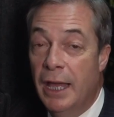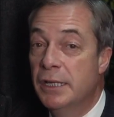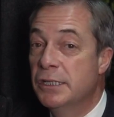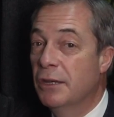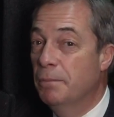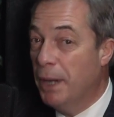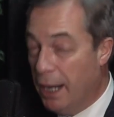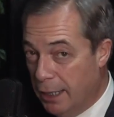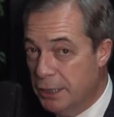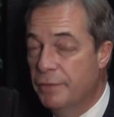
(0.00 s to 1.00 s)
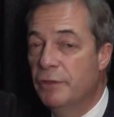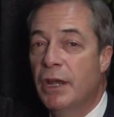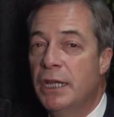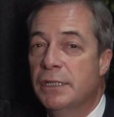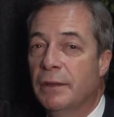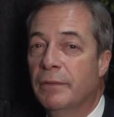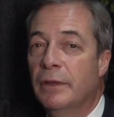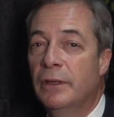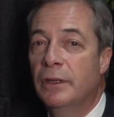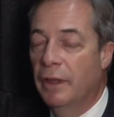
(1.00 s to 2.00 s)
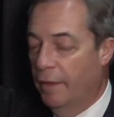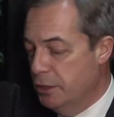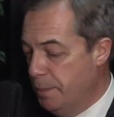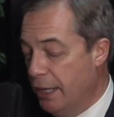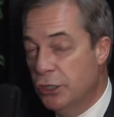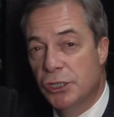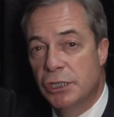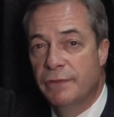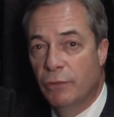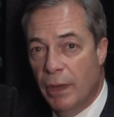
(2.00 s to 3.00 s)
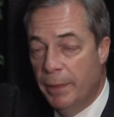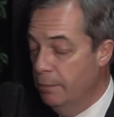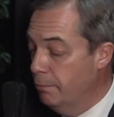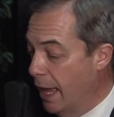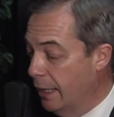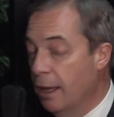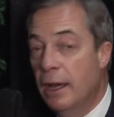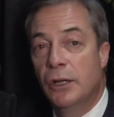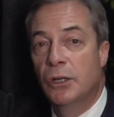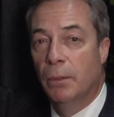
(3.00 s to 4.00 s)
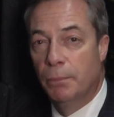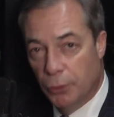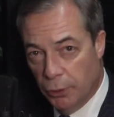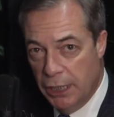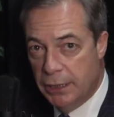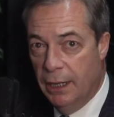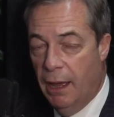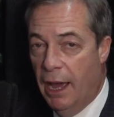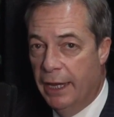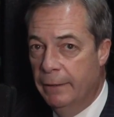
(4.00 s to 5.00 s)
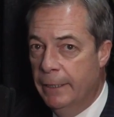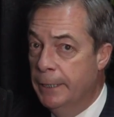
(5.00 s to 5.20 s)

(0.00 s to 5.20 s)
So part of the reason that those pensions for women and men got brought into line,